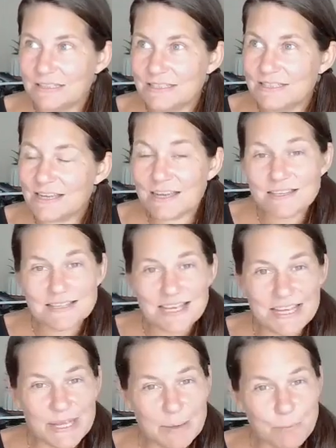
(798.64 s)
does
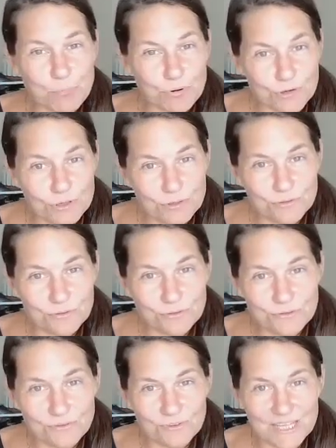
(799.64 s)
it
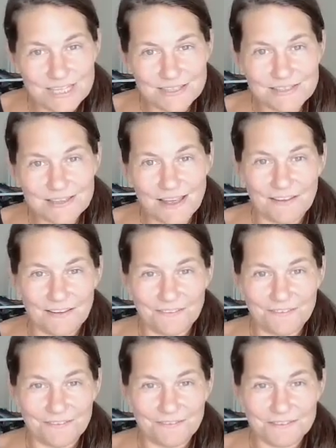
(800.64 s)
prove
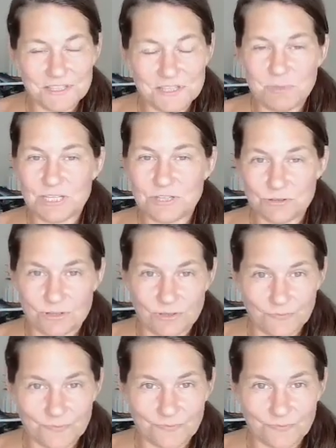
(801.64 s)
itself to be true?